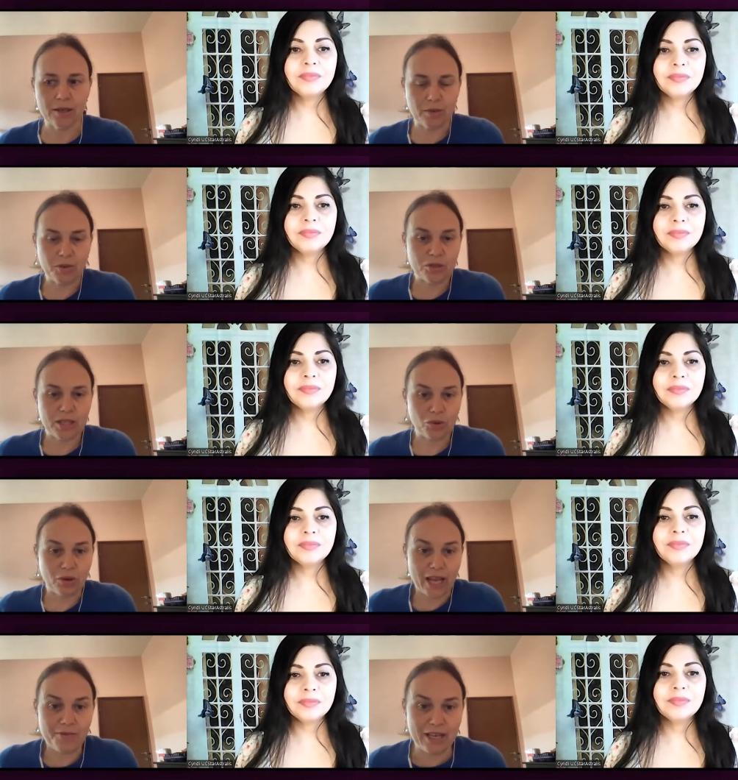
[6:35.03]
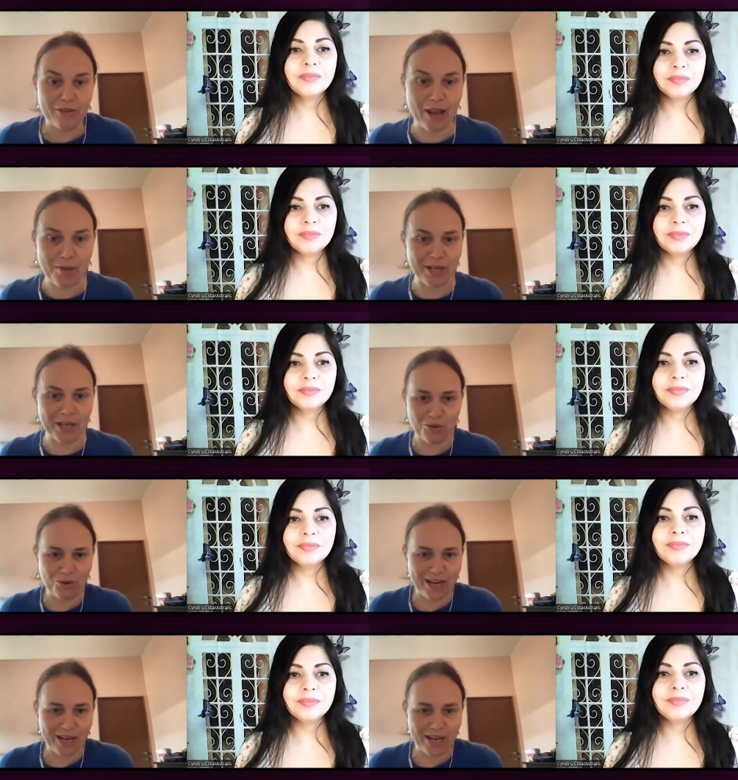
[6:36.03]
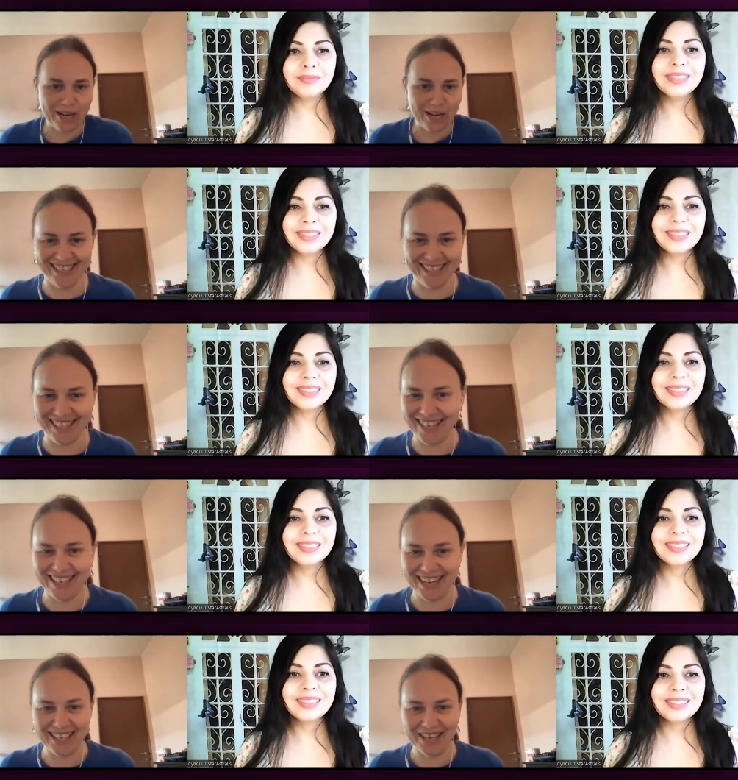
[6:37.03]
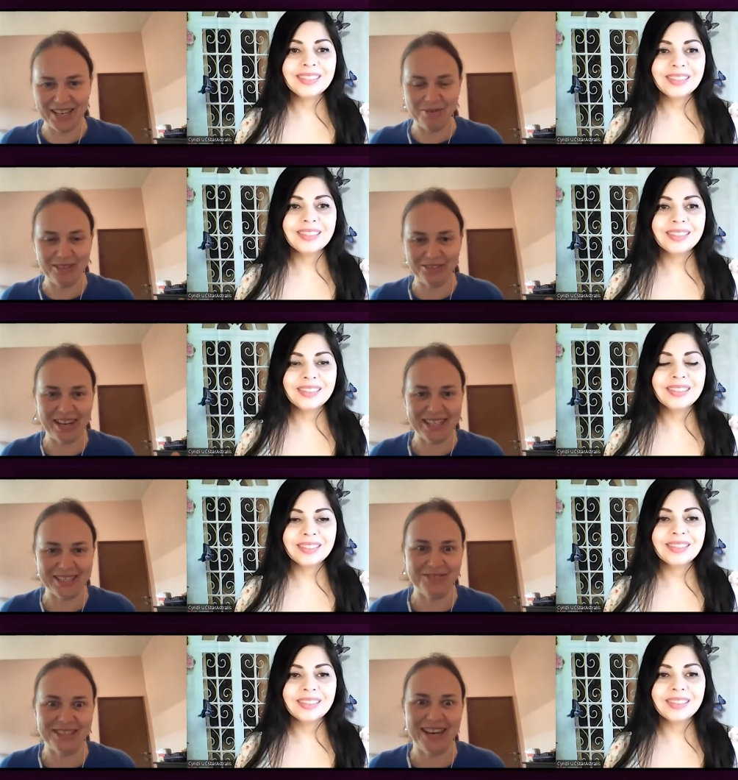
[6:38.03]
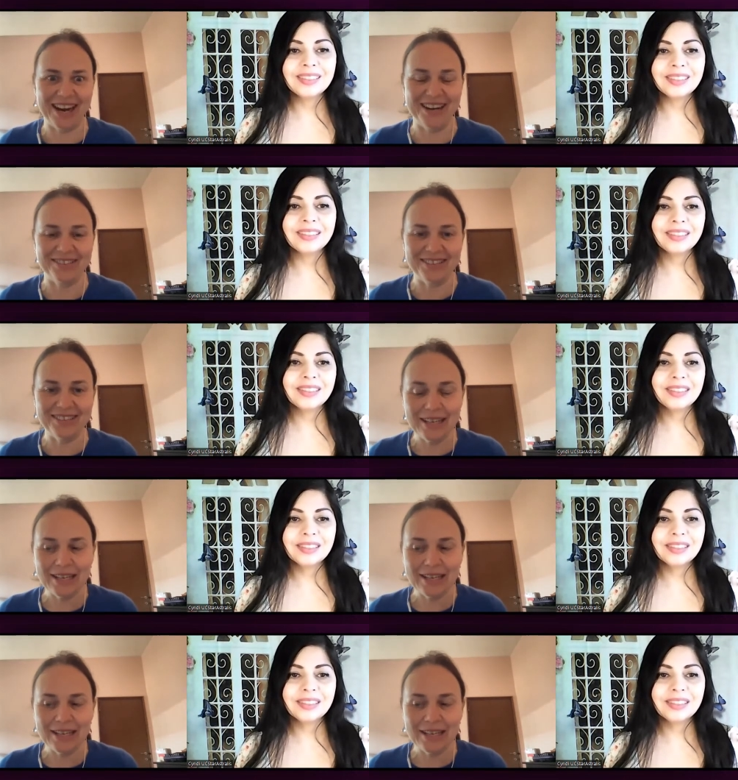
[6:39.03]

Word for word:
Speaker 1: because I don't have any family or any kind, any relative in Cairo.